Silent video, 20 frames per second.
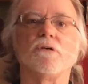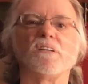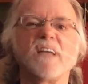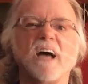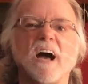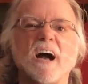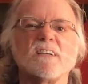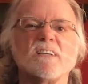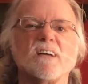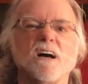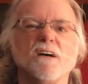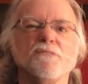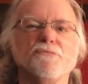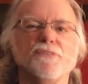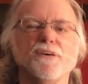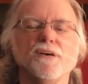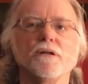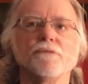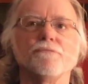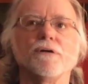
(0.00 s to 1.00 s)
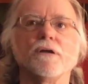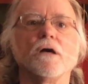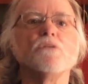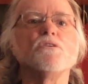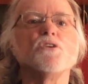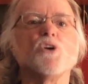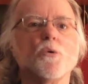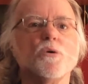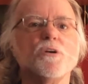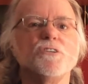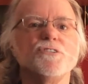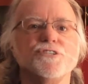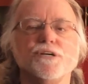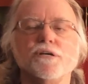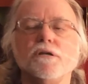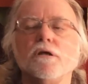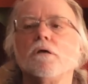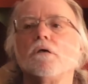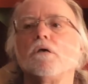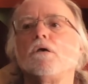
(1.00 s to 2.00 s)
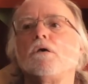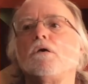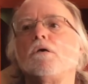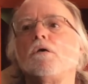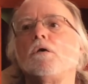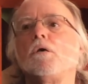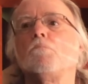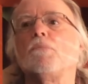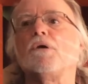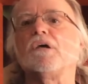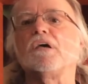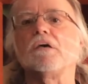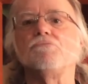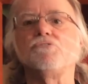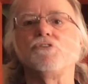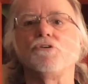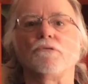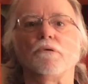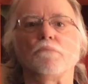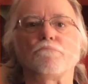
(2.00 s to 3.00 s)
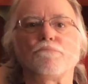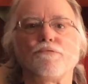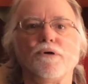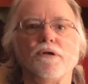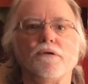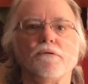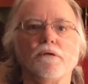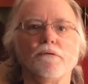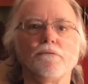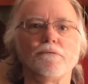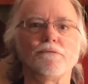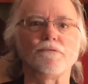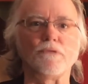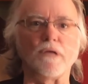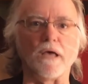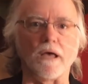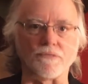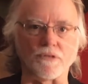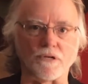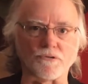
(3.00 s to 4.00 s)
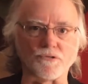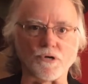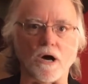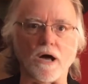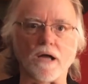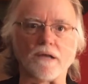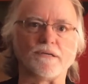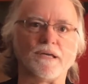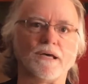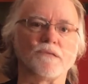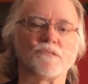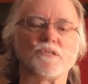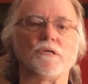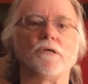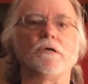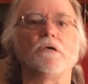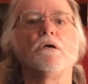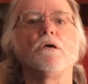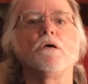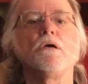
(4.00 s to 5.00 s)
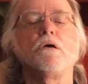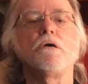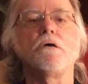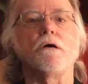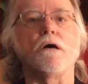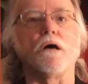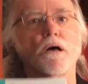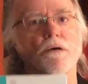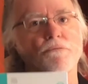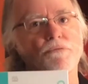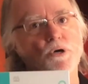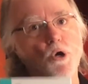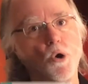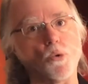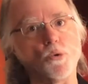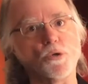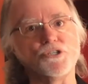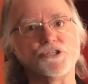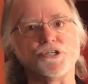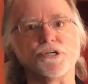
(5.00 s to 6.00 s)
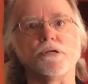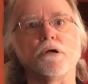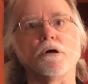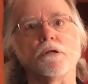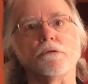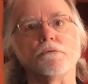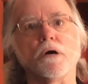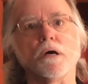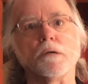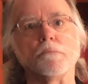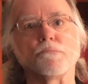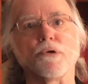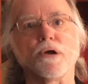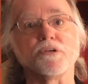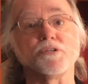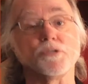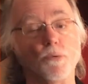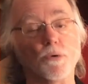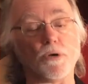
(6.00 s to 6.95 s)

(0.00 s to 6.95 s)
you the tactile feel of an uncoated sheet, but it gives you the print and the dot density of a coated sheet on press.